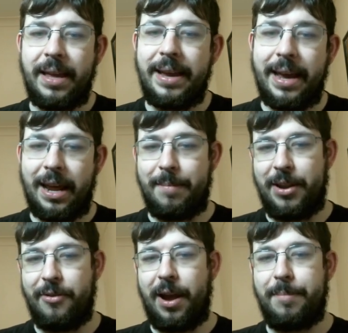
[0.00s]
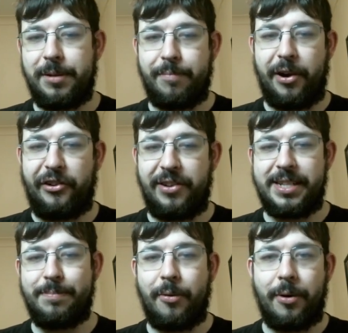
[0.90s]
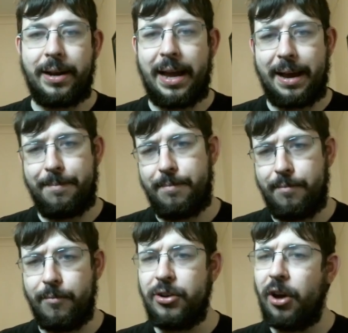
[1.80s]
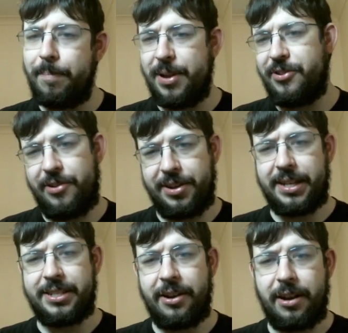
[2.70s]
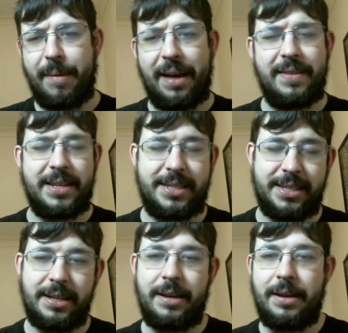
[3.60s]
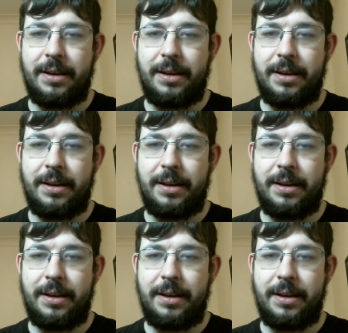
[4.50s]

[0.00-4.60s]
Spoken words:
again, I mean, you're able to pressure this pawn, and I would not be too concerned about this.